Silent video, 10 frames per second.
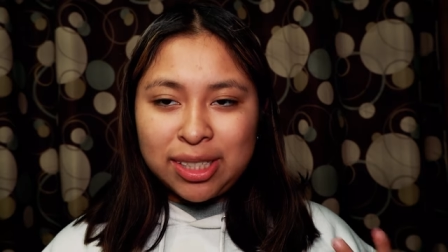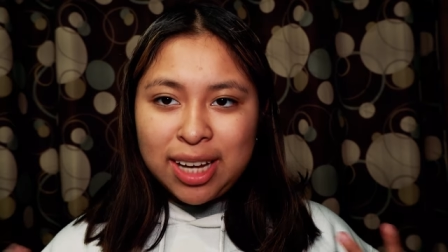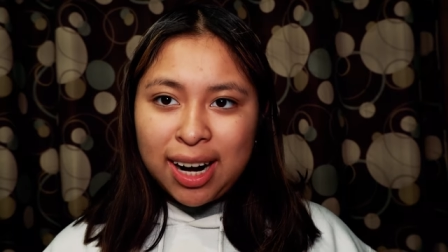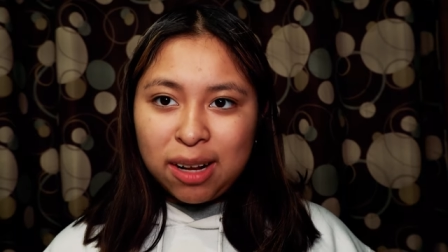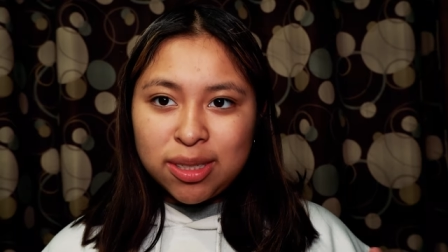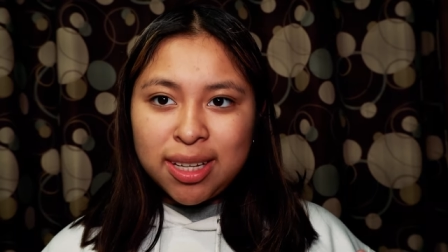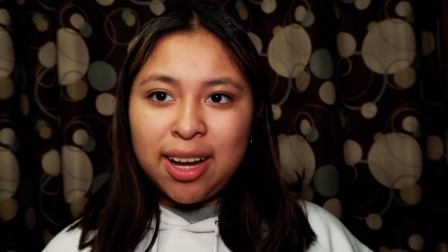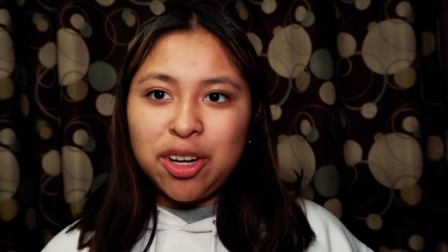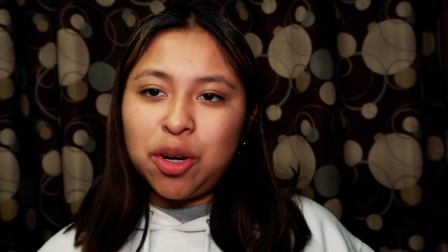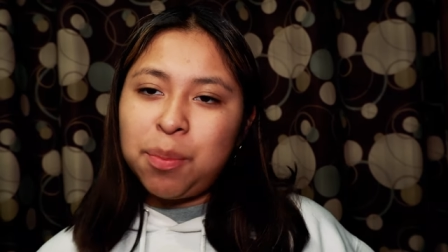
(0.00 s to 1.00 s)
If it's hot
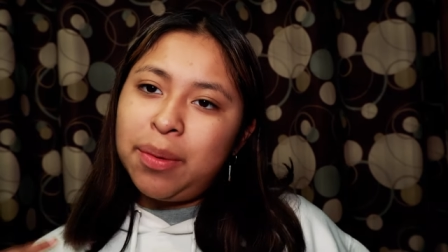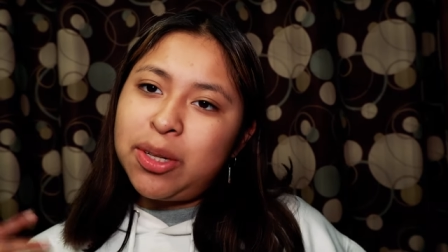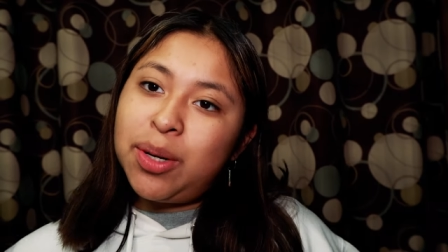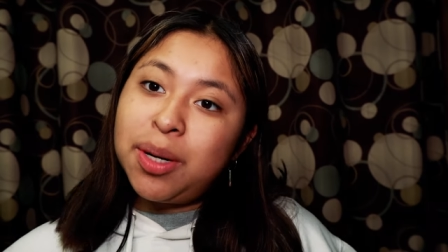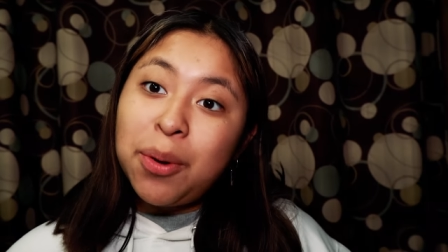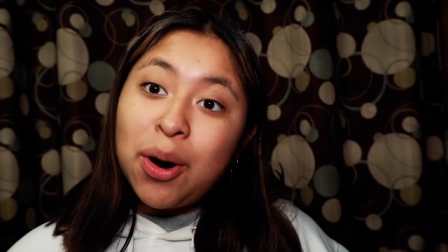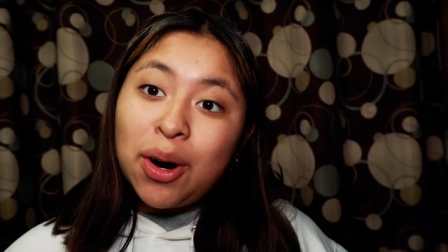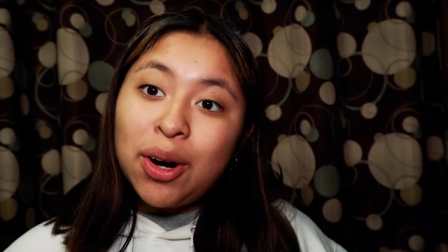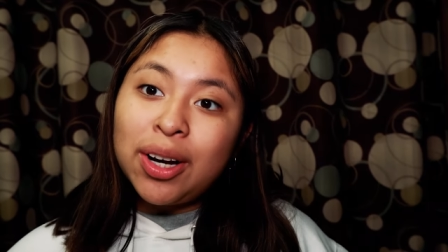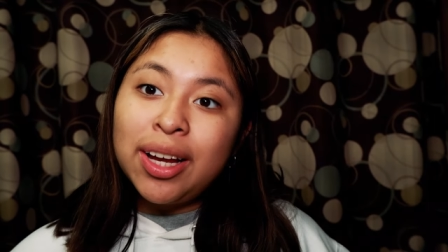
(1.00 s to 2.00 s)
outside, you could probably do it in a
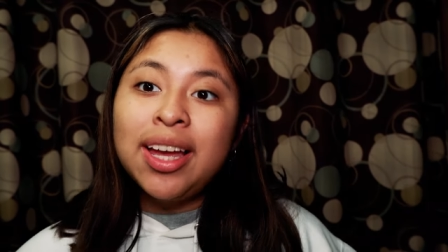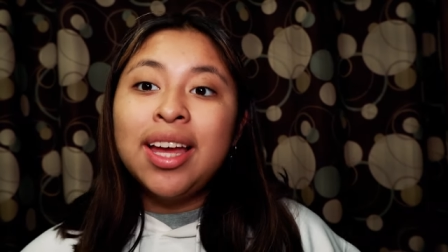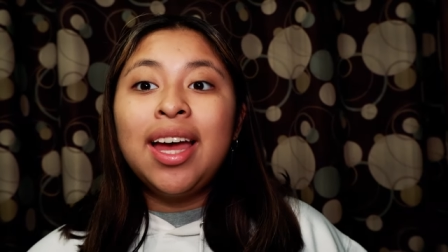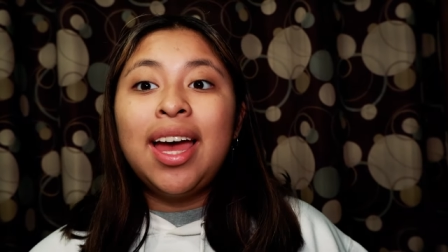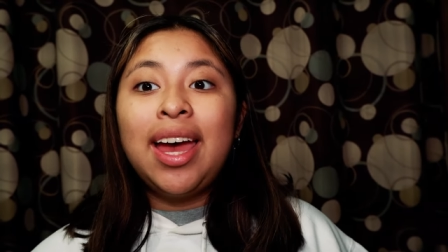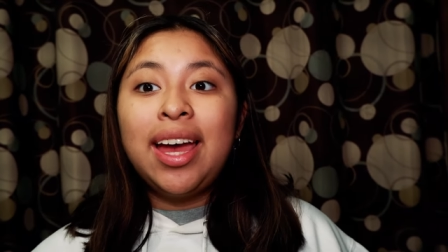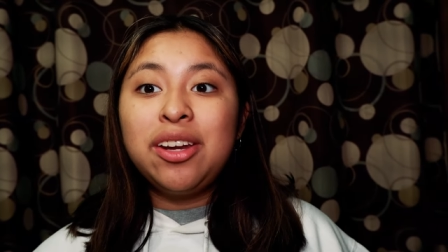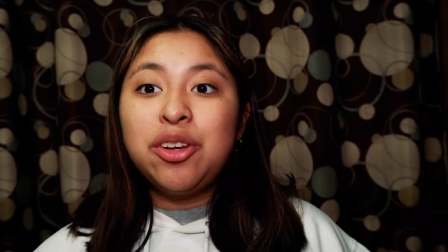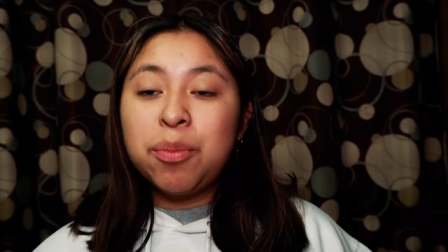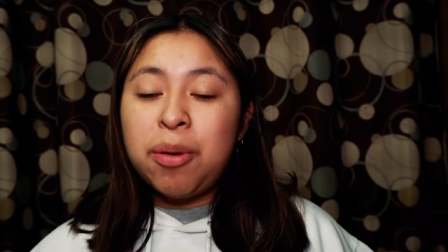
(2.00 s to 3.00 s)
park,
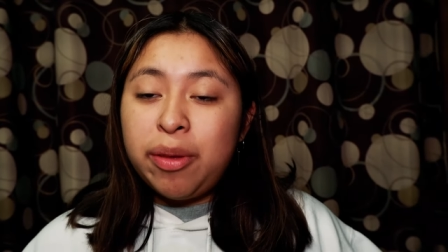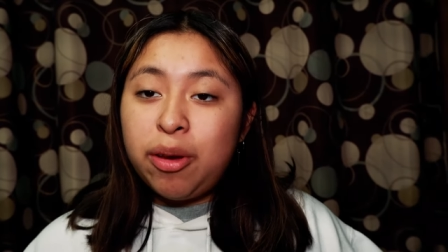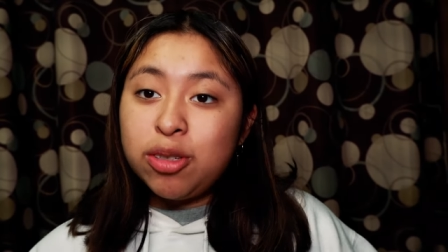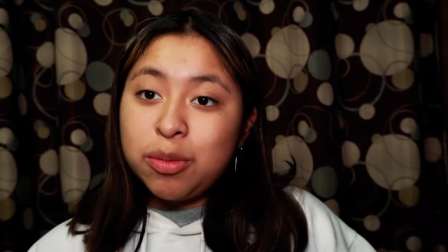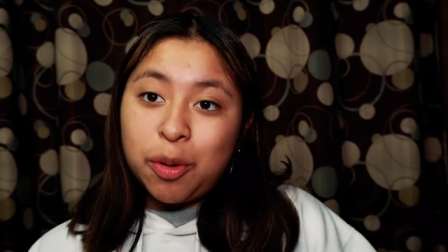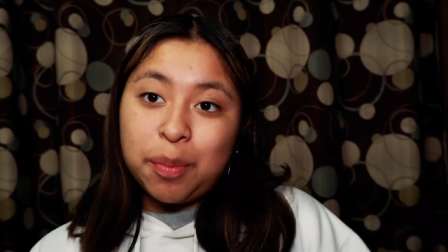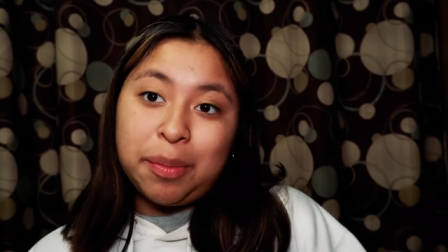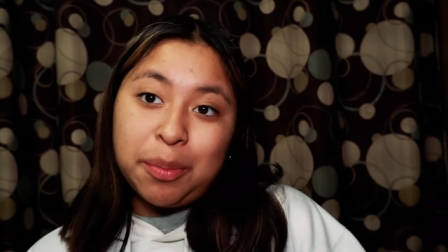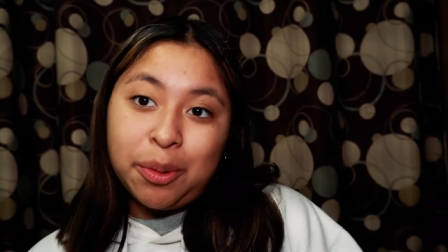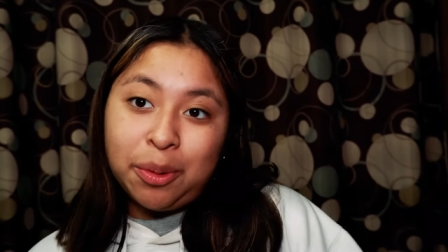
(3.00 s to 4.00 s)
and you could probably host more
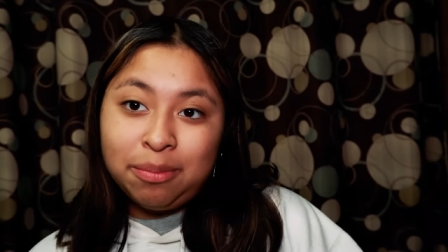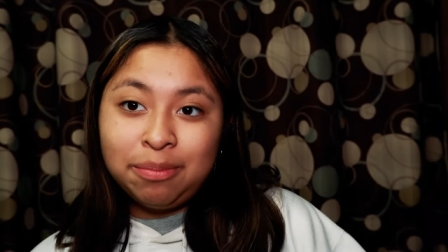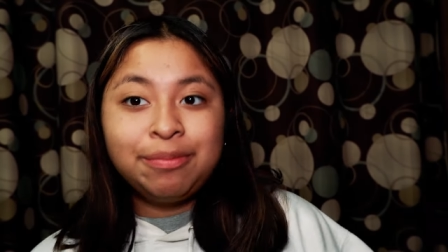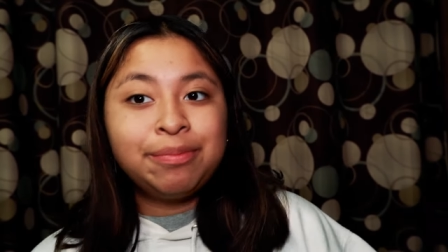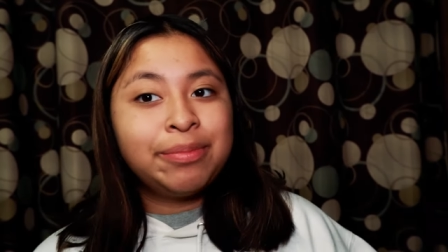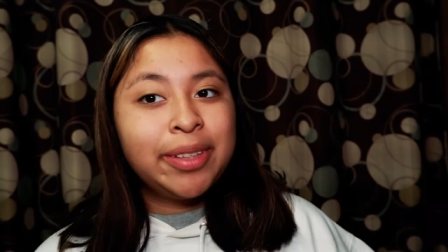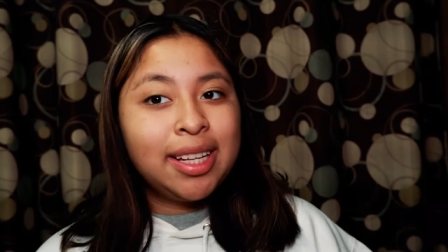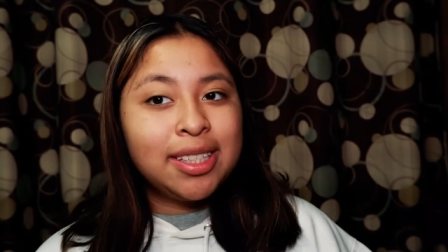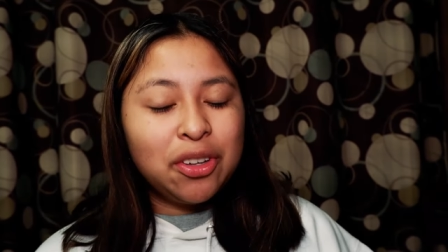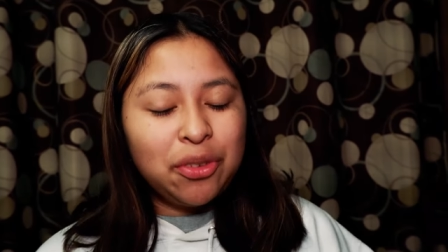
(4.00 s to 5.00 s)
people
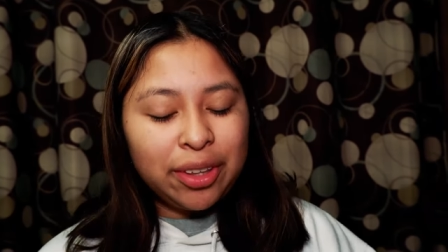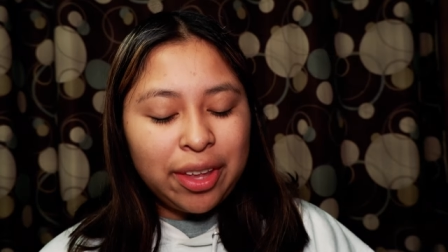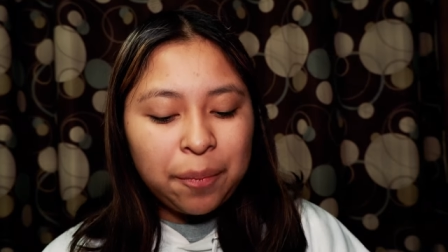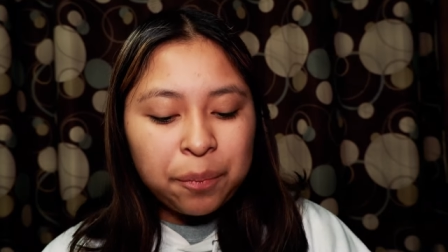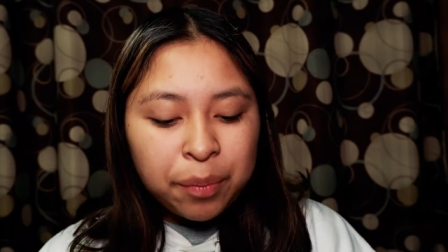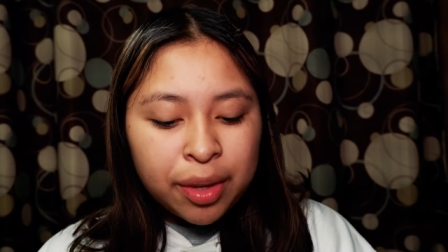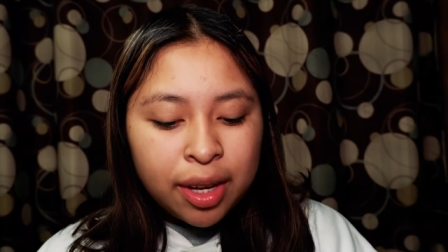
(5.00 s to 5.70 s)
and stuff like that.